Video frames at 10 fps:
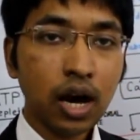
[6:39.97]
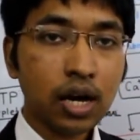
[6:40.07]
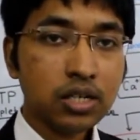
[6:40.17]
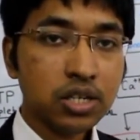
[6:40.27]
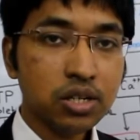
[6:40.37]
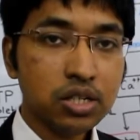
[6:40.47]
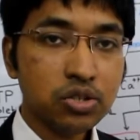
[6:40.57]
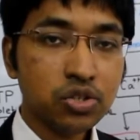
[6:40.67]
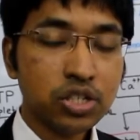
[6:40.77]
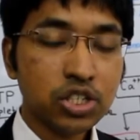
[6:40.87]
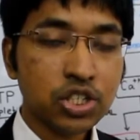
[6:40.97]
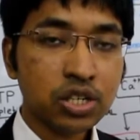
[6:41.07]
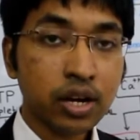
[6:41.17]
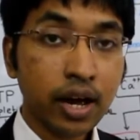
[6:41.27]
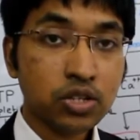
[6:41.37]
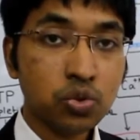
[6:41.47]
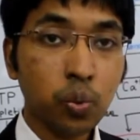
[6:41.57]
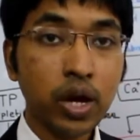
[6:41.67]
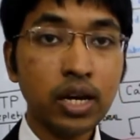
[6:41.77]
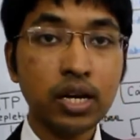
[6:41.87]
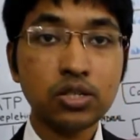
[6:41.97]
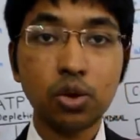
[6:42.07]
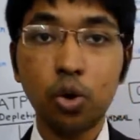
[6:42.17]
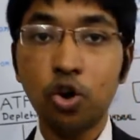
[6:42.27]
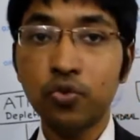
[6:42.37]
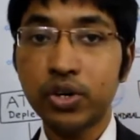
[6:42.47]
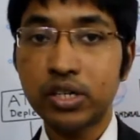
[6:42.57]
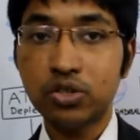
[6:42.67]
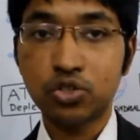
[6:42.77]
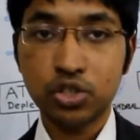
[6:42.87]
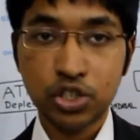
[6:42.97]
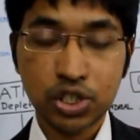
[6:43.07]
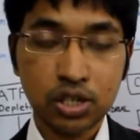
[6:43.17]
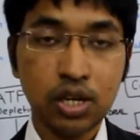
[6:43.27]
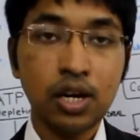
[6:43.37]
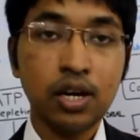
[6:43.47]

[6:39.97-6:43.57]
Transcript: undernutrition as well as overnutrition